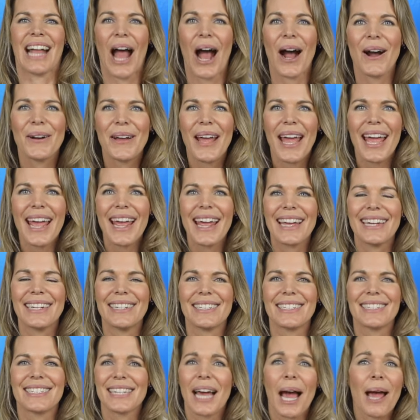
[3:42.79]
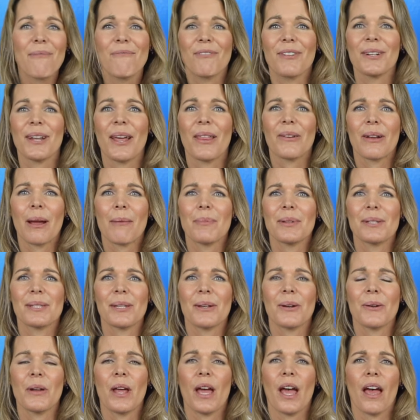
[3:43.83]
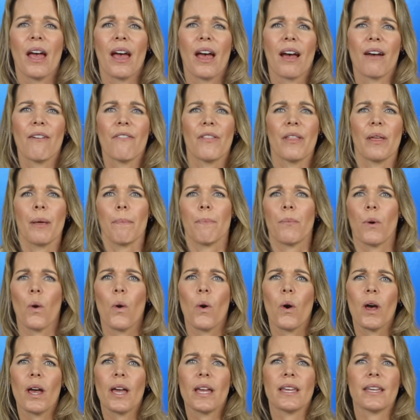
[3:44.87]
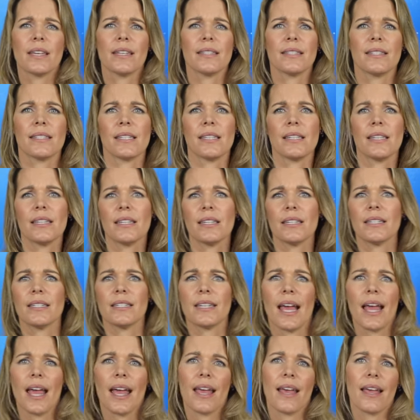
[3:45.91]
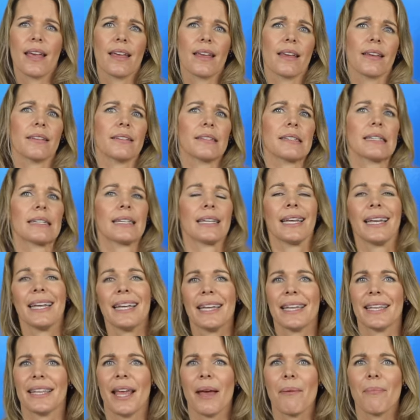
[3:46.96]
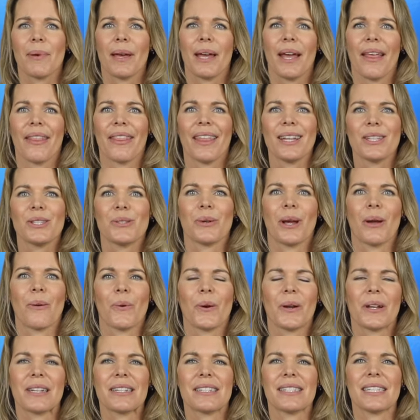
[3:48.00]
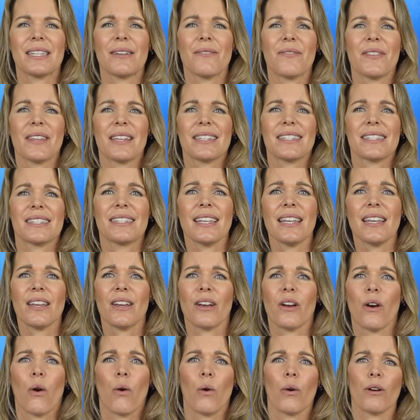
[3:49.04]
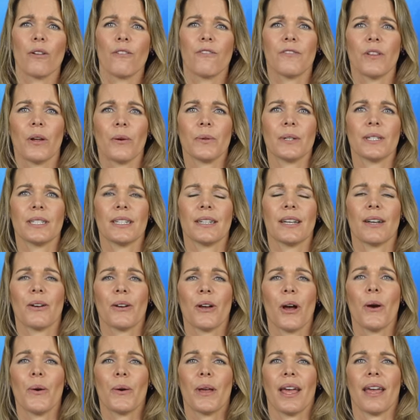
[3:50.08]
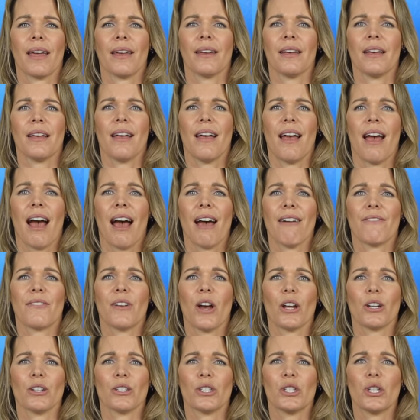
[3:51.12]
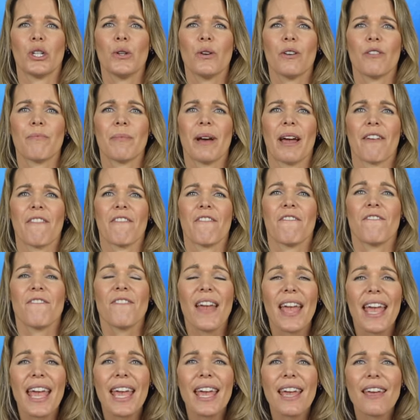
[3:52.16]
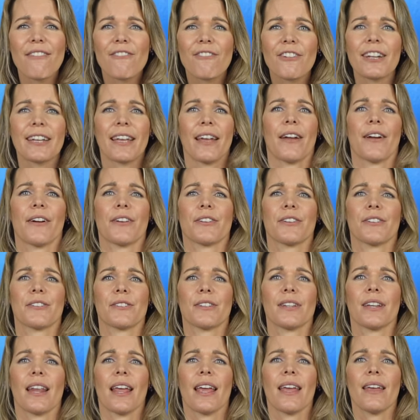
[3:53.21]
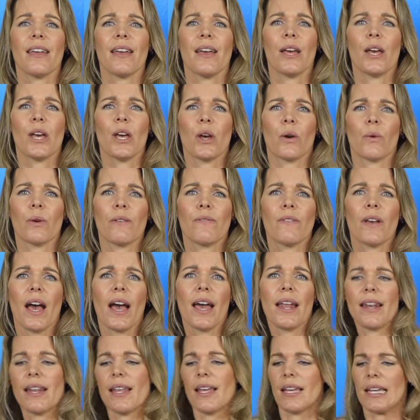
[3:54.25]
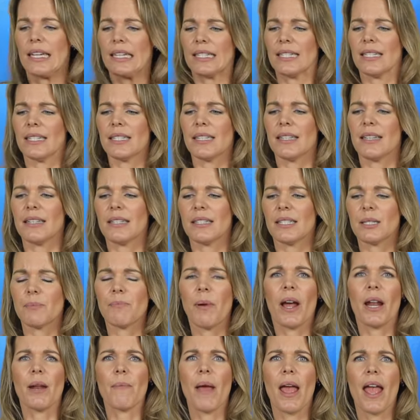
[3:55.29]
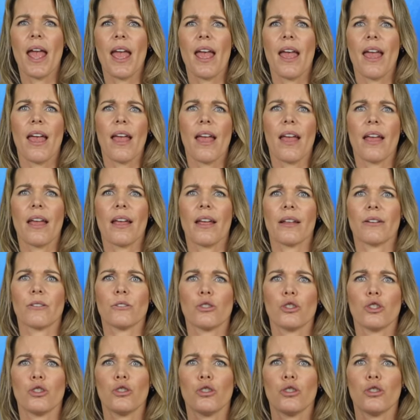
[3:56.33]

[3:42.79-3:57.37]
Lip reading: Okay, time for another episode of the buoyancy test. Yep, that's right. We're gonna see if things sink or float. Okay, I've got two of my favorite characters today. We've got Spider-Man.